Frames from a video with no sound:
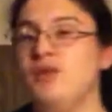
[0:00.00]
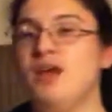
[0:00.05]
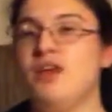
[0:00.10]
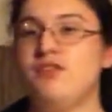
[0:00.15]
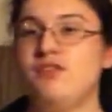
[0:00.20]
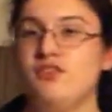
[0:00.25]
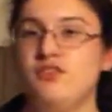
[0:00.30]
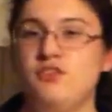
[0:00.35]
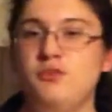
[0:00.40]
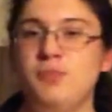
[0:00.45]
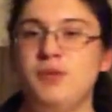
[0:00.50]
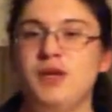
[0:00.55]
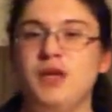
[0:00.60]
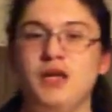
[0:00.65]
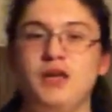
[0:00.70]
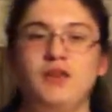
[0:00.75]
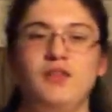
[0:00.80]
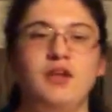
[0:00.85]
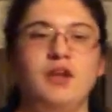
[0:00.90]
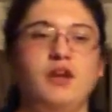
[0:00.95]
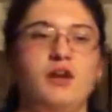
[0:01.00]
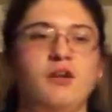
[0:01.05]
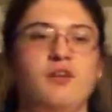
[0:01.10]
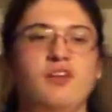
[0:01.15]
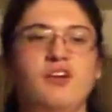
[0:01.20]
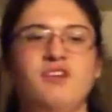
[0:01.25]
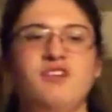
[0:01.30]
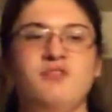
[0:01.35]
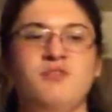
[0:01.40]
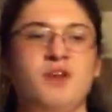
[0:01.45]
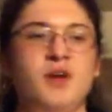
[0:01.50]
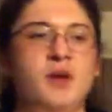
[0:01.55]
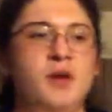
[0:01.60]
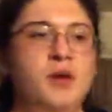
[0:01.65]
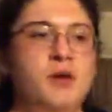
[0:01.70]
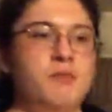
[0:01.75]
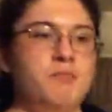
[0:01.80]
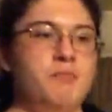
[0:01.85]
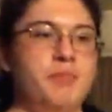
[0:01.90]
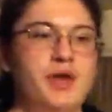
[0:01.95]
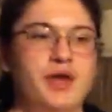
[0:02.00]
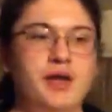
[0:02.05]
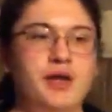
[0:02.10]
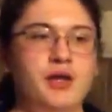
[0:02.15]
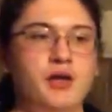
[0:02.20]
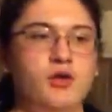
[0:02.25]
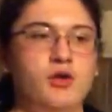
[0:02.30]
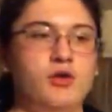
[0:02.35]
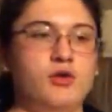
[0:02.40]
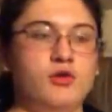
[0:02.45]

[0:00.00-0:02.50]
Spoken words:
that since the beginning of the year. They've been